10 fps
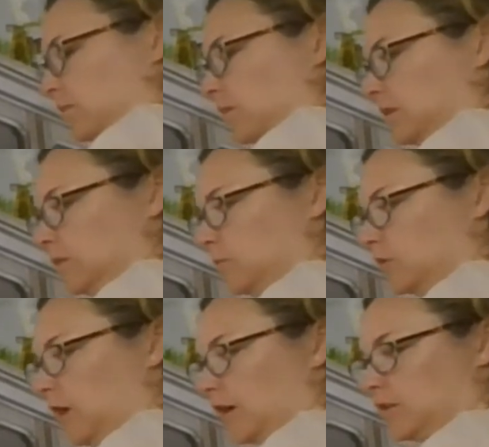of the
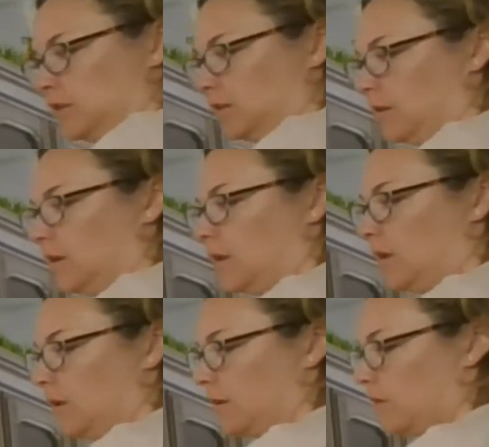subtraction.
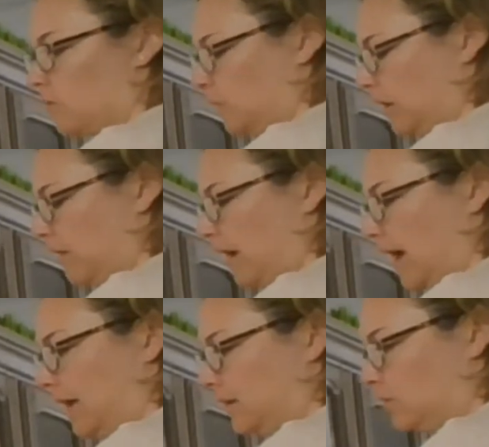Here we are
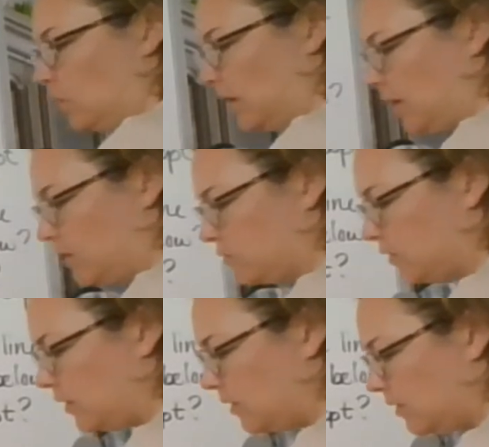adding
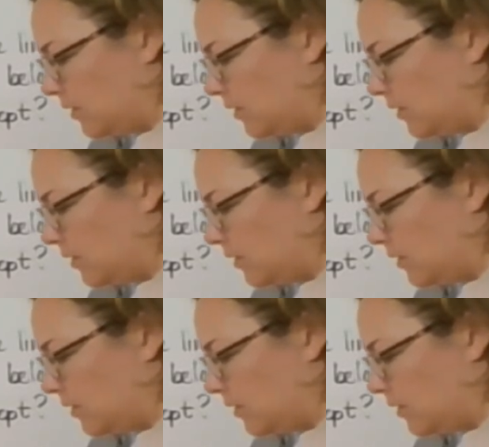100.